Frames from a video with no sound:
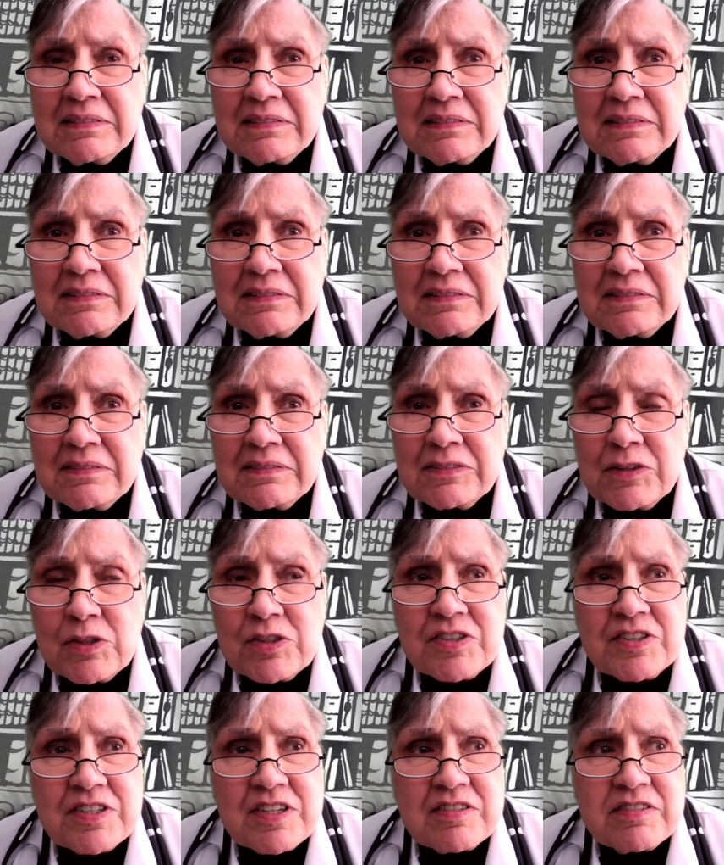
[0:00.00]
Of
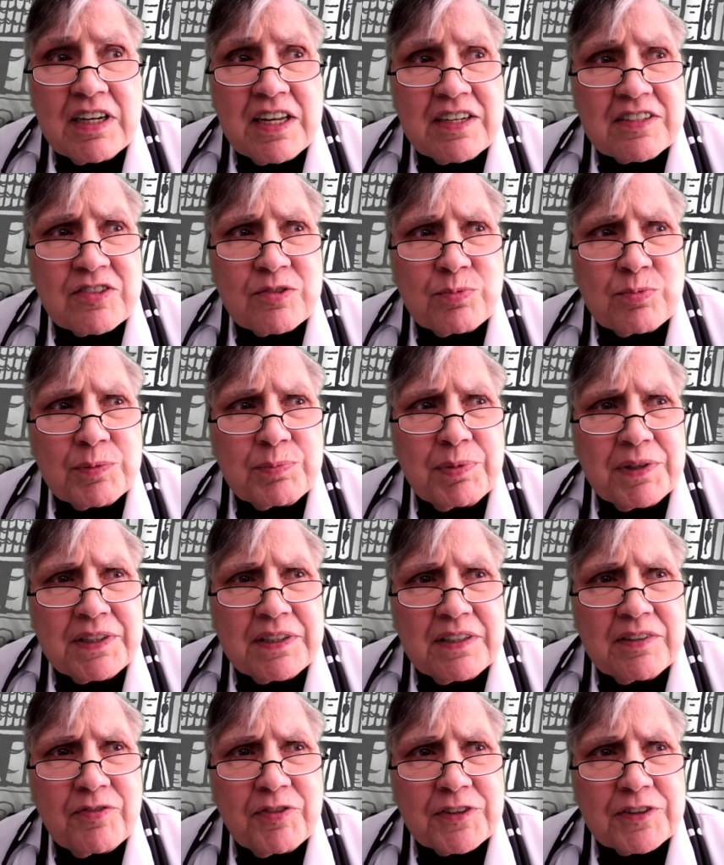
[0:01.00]
course, this last would be
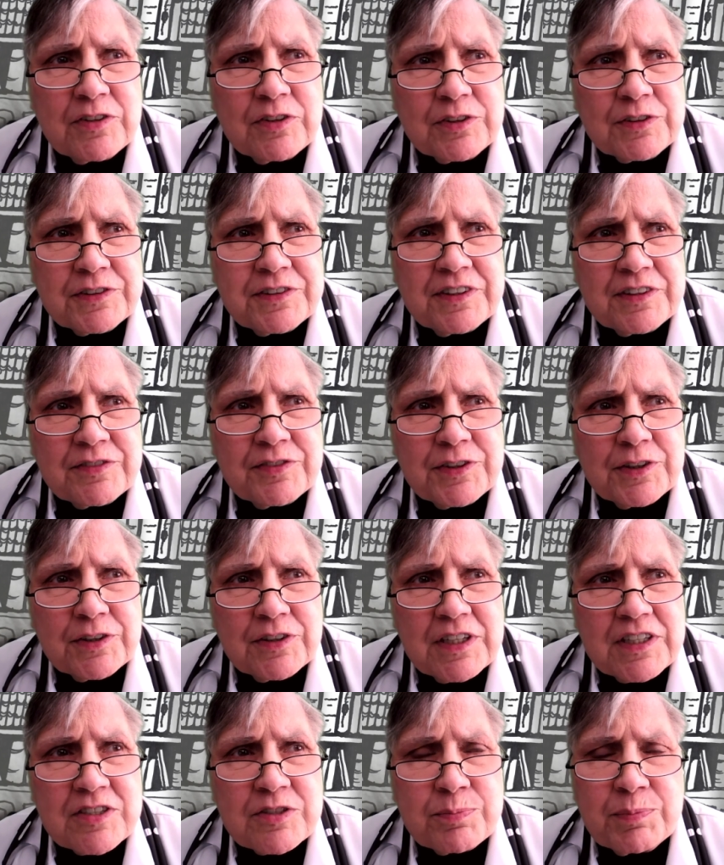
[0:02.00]
difficult if your
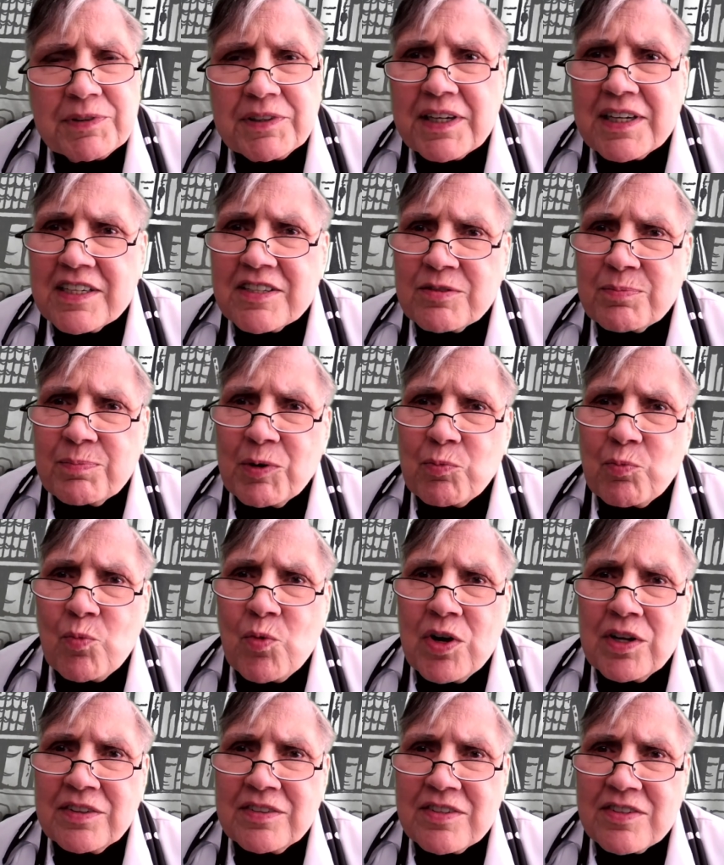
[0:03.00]
husband has but
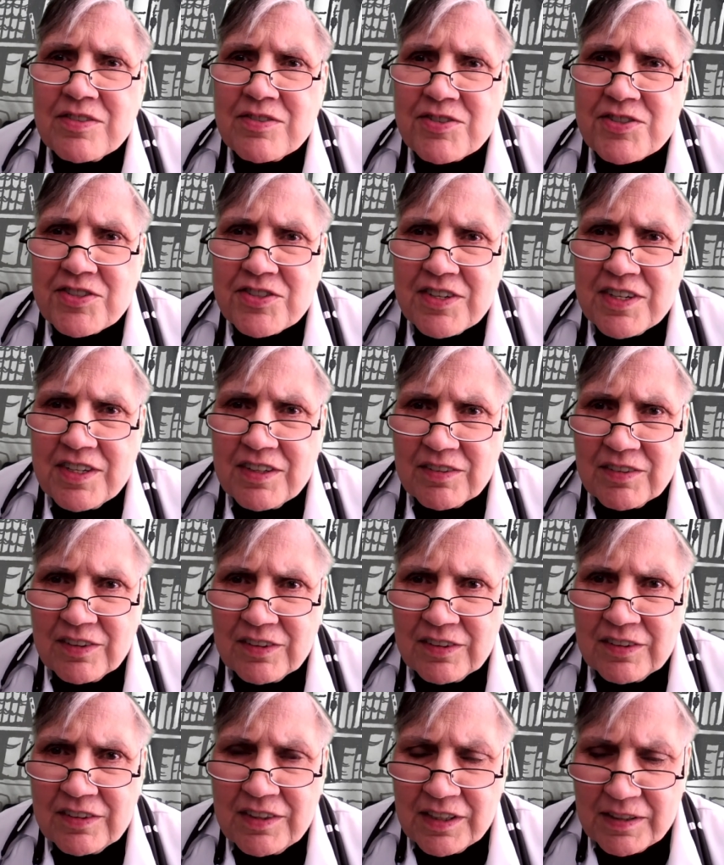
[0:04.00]
one seal.